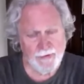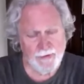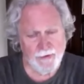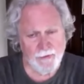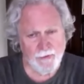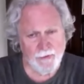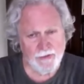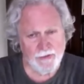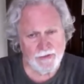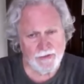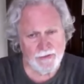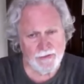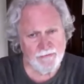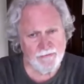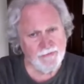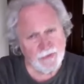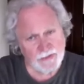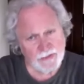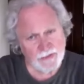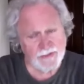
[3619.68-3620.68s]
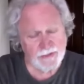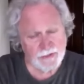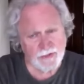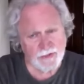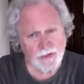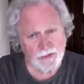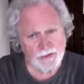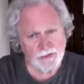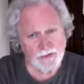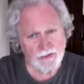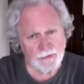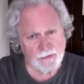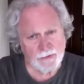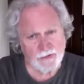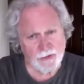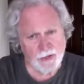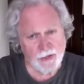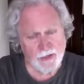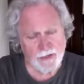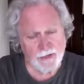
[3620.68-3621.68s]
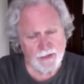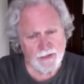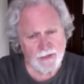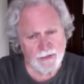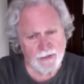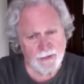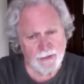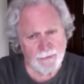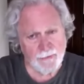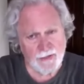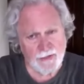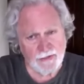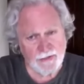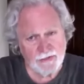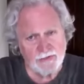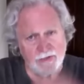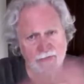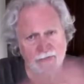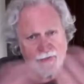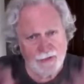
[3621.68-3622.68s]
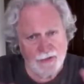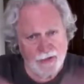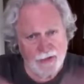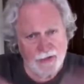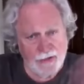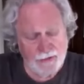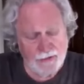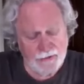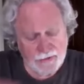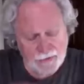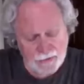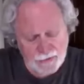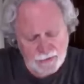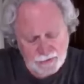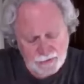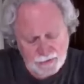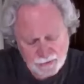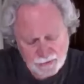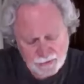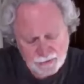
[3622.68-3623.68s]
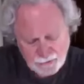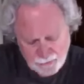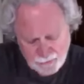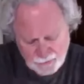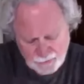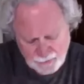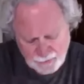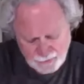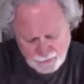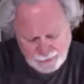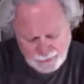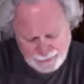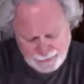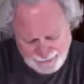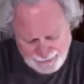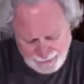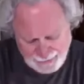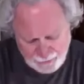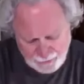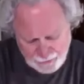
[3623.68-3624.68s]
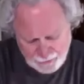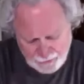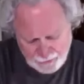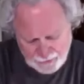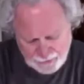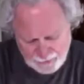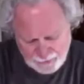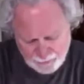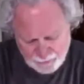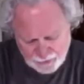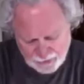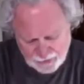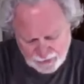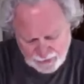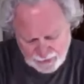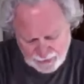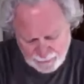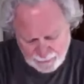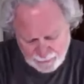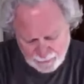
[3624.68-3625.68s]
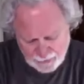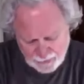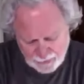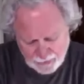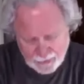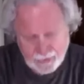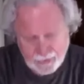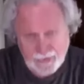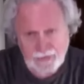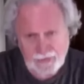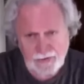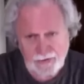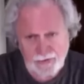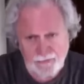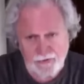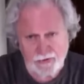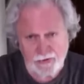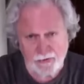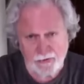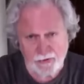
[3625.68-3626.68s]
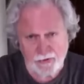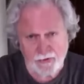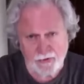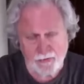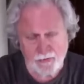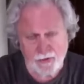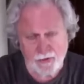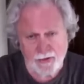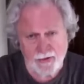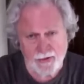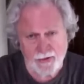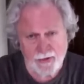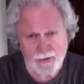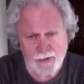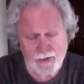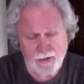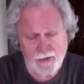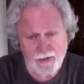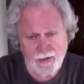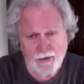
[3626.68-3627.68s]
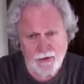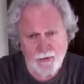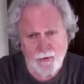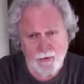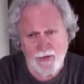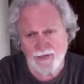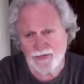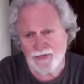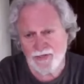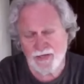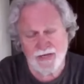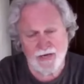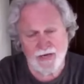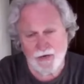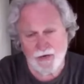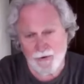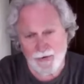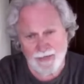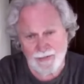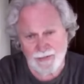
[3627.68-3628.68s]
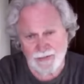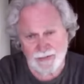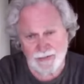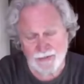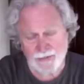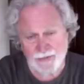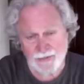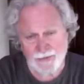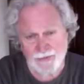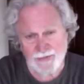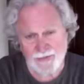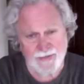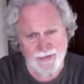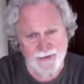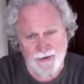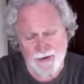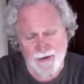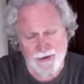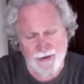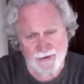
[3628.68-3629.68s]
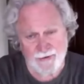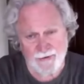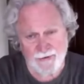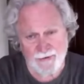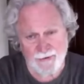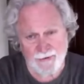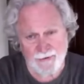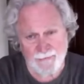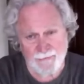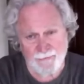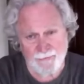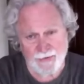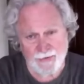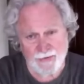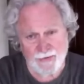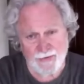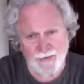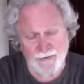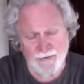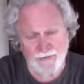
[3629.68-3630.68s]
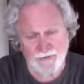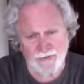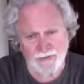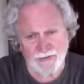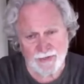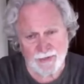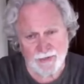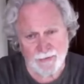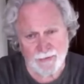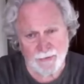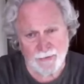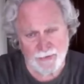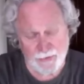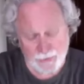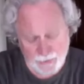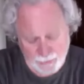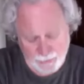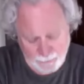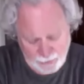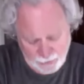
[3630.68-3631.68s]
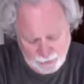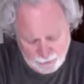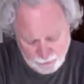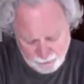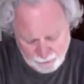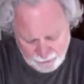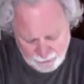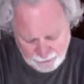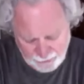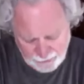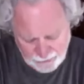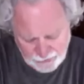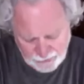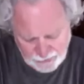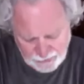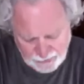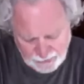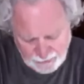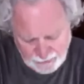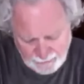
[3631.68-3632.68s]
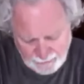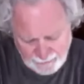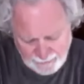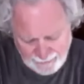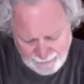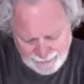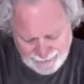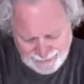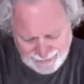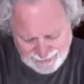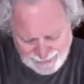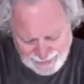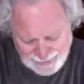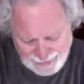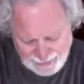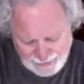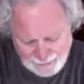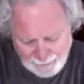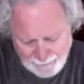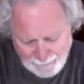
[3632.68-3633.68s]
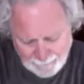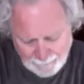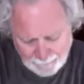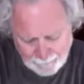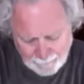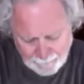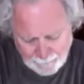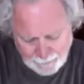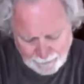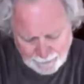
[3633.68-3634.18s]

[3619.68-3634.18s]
which the Pharisees also taught, and they made certain allowances to allow you to keep the Sabbath in less of a strict way, whereas the Karaites later did not. And I'd have to check with Nehemiah Gordon to see today